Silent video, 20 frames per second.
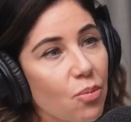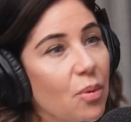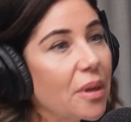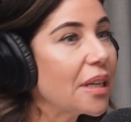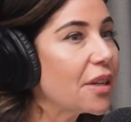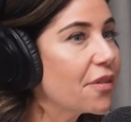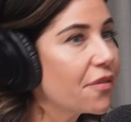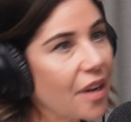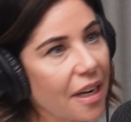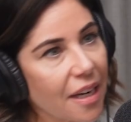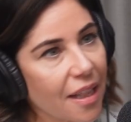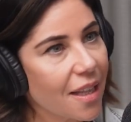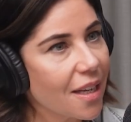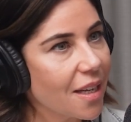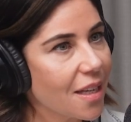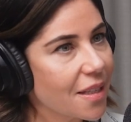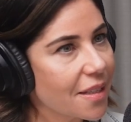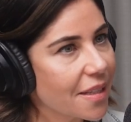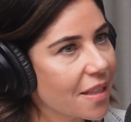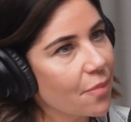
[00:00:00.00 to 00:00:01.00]
really fun
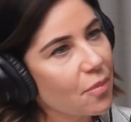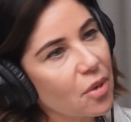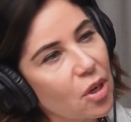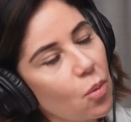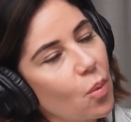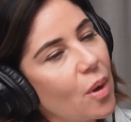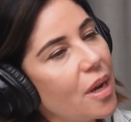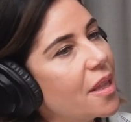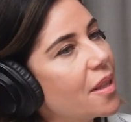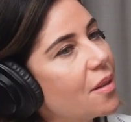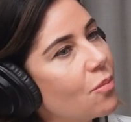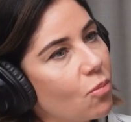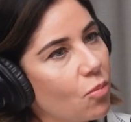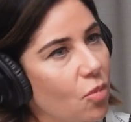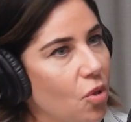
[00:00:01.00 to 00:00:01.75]
things, and I'm going to wear them,